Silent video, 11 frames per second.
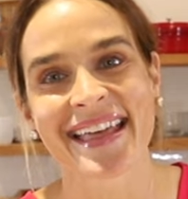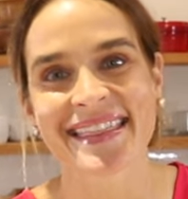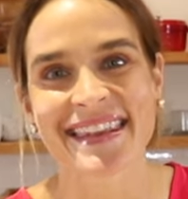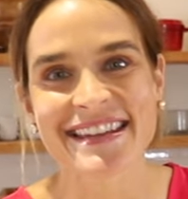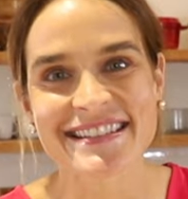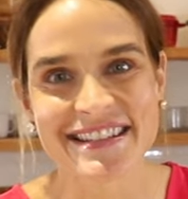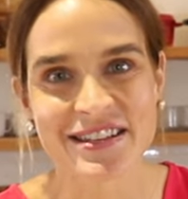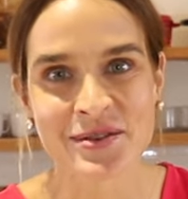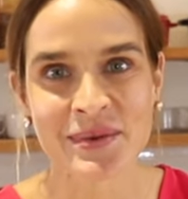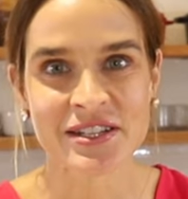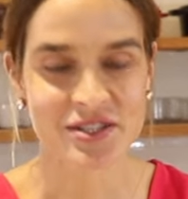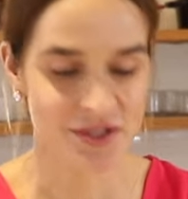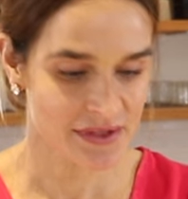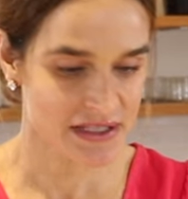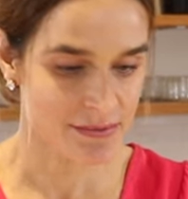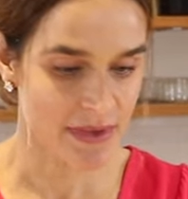The next thing you want to do
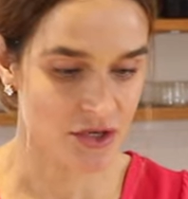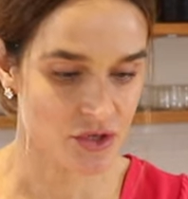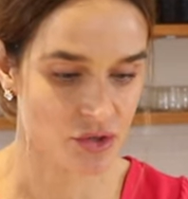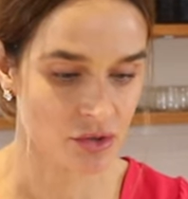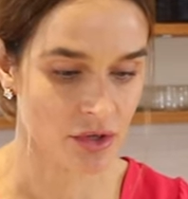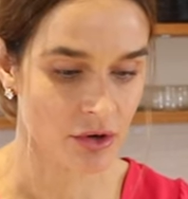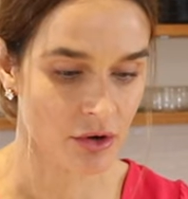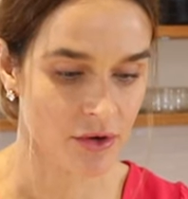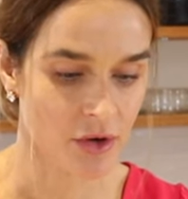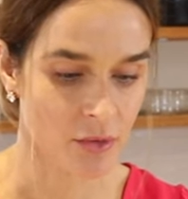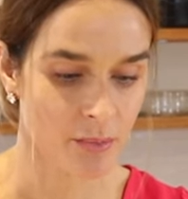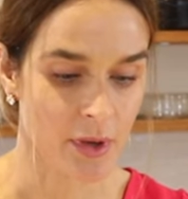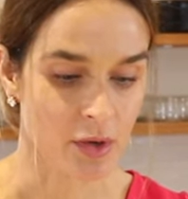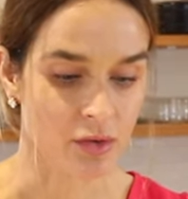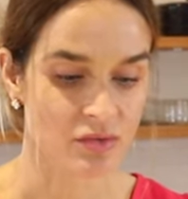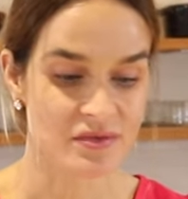is make sure there are no
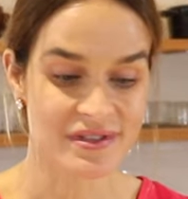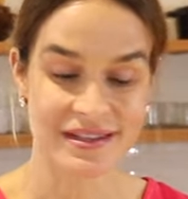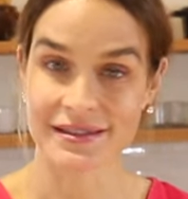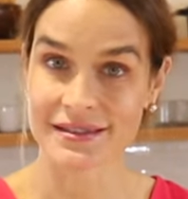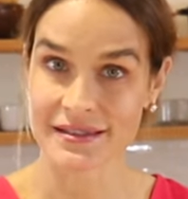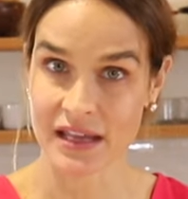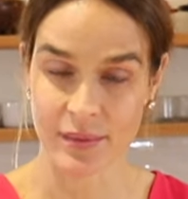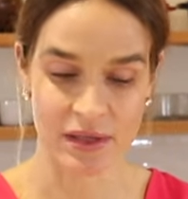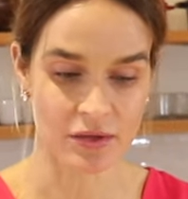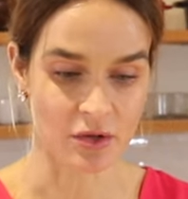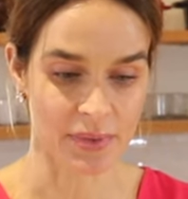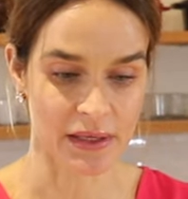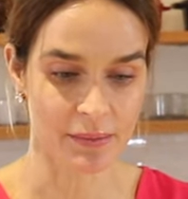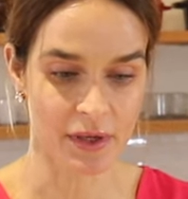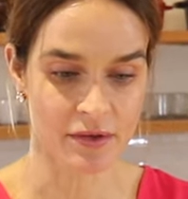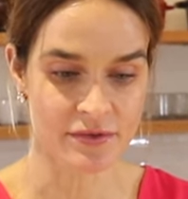bones in the salmon, little pin
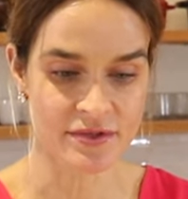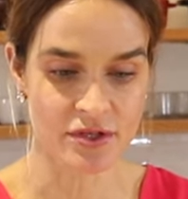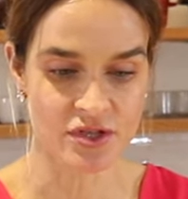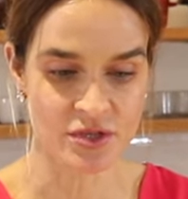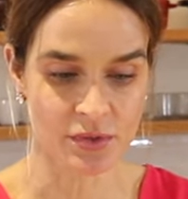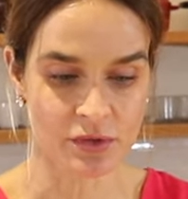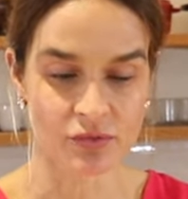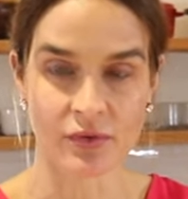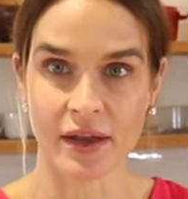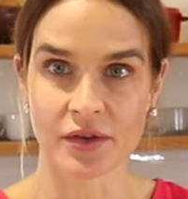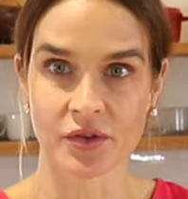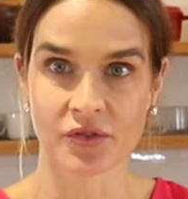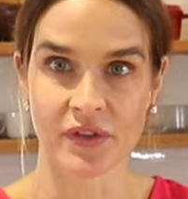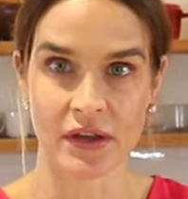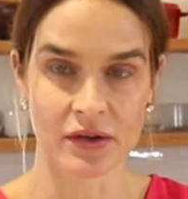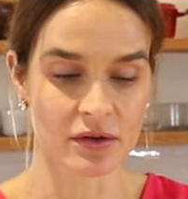bones. So you just want to run your
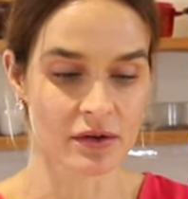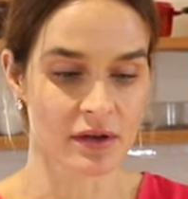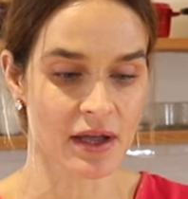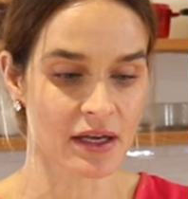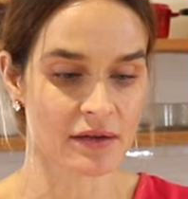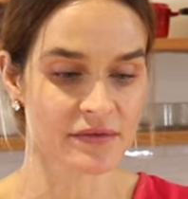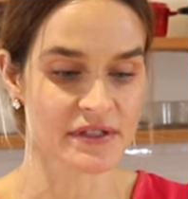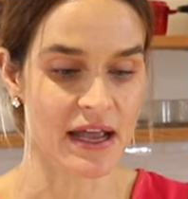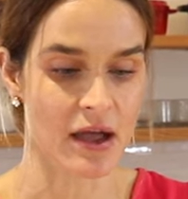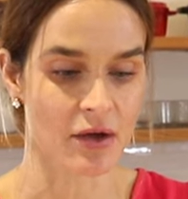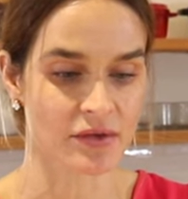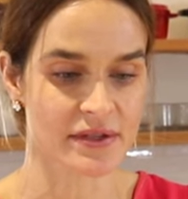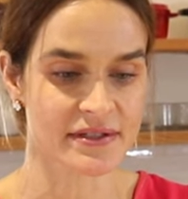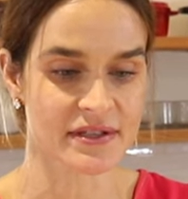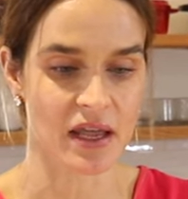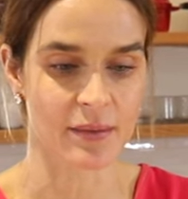finger kind of down the
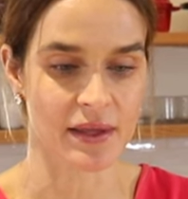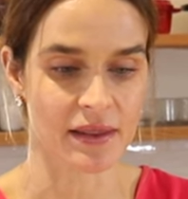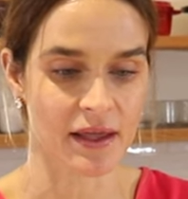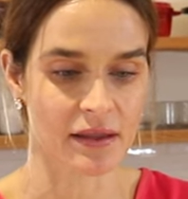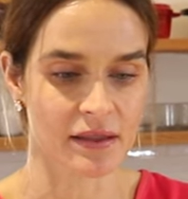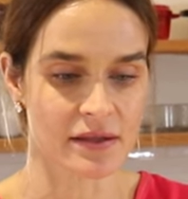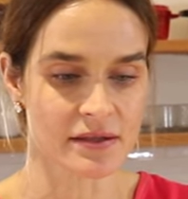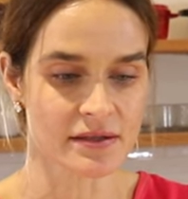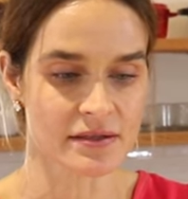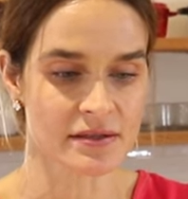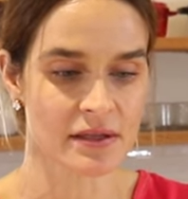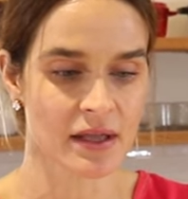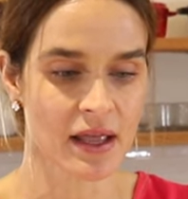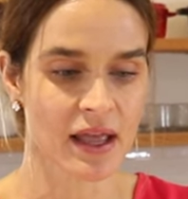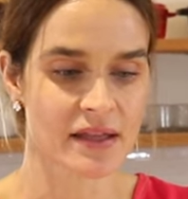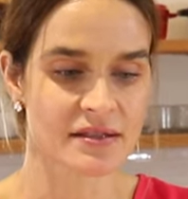salmon like this
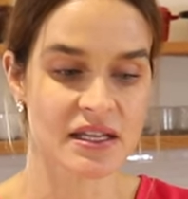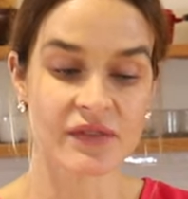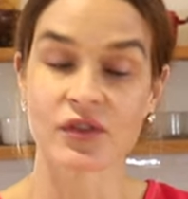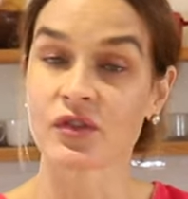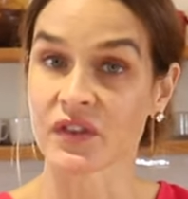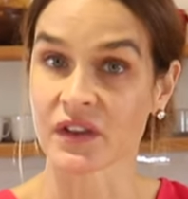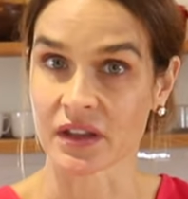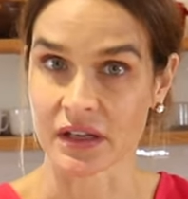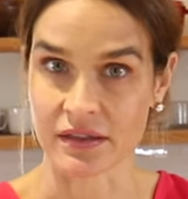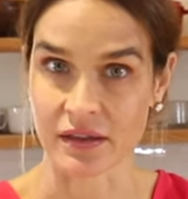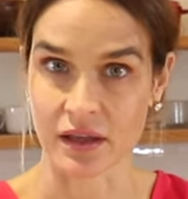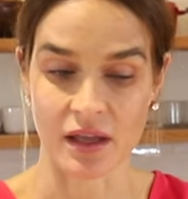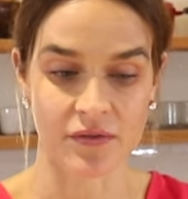and see if you feel anything.